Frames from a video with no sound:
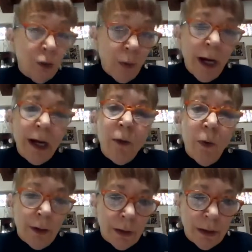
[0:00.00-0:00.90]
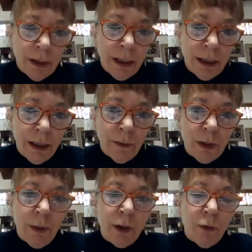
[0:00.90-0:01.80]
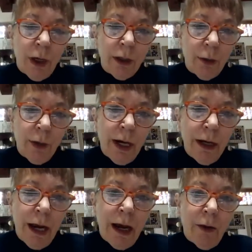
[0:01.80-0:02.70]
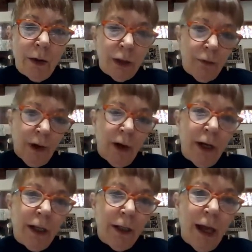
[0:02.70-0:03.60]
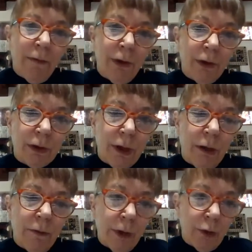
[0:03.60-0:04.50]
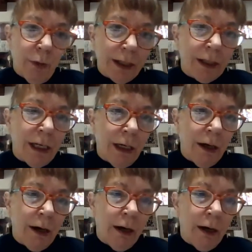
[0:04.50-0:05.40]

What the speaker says: creating what the city seems to be trying to create now, which are varying levels of addressing